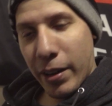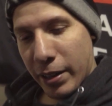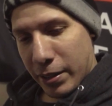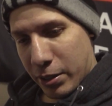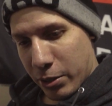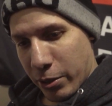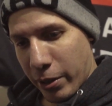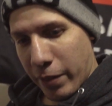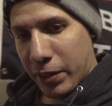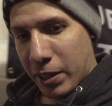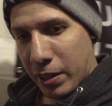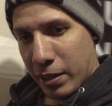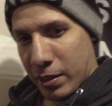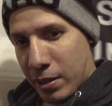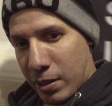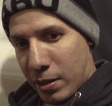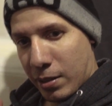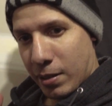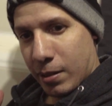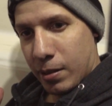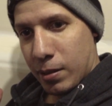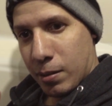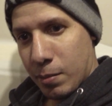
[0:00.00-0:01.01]
right, so
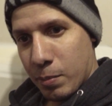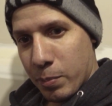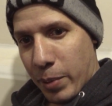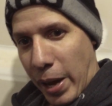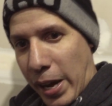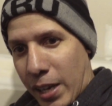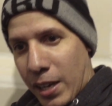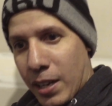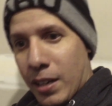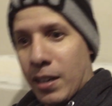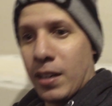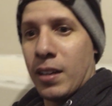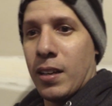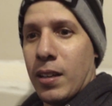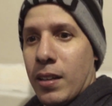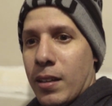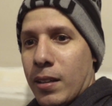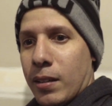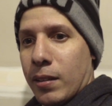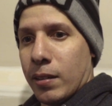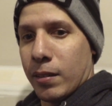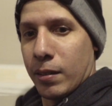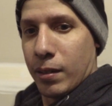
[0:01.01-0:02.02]
everything's back in,
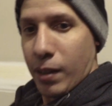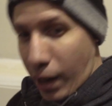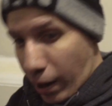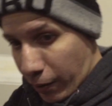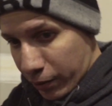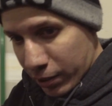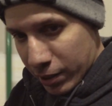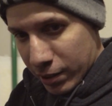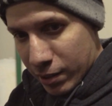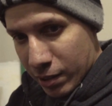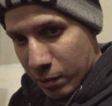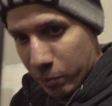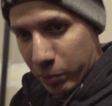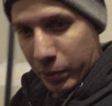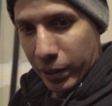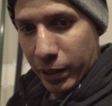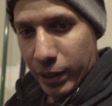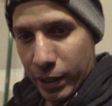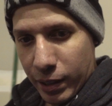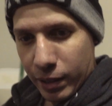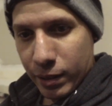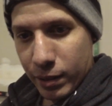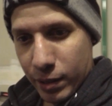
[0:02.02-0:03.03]
everything's
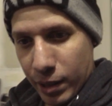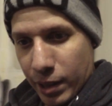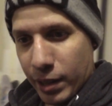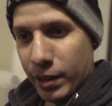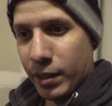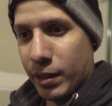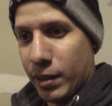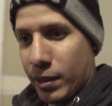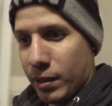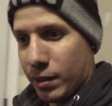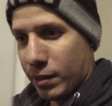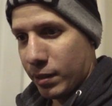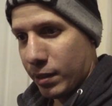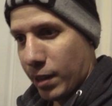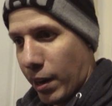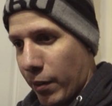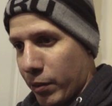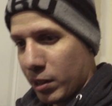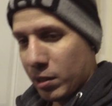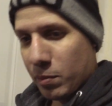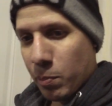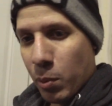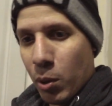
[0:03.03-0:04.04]
complete, done,
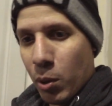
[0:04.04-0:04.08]
everything's